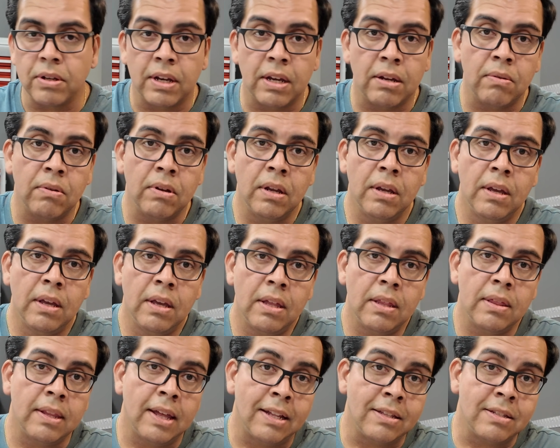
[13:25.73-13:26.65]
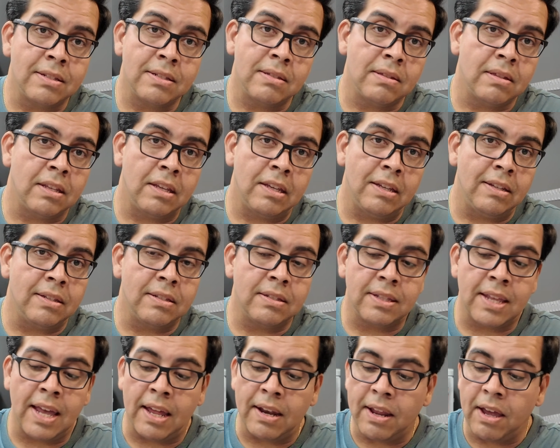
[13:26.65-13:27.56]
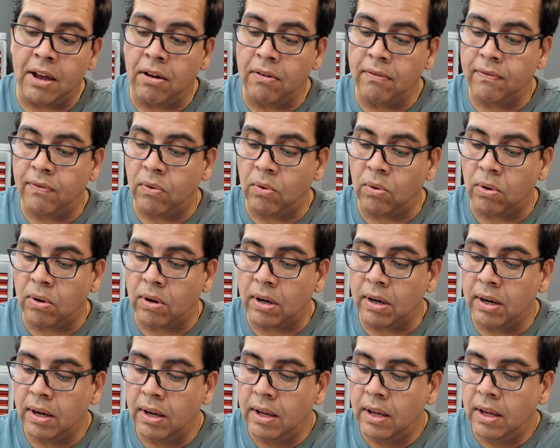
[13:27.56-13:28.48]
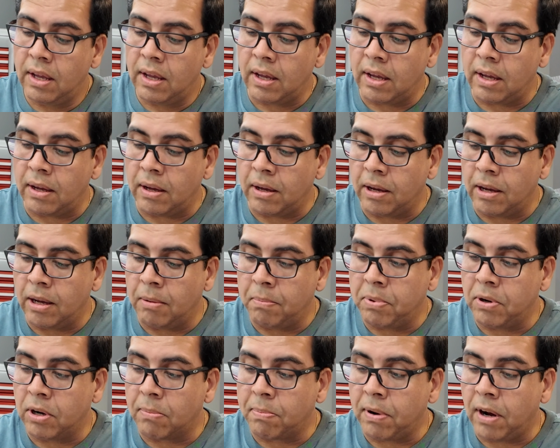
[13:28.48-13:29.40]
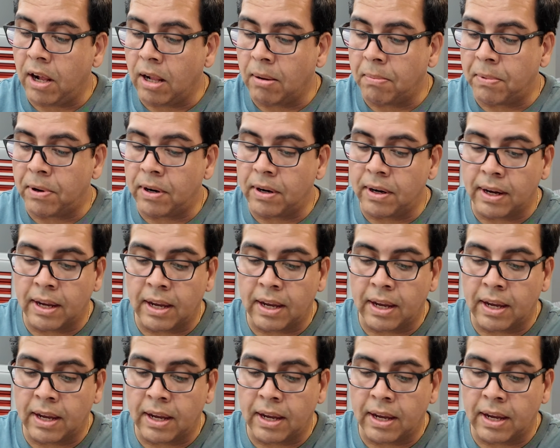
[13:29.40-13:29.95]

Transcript: Again, that's the standout for a pure polymer.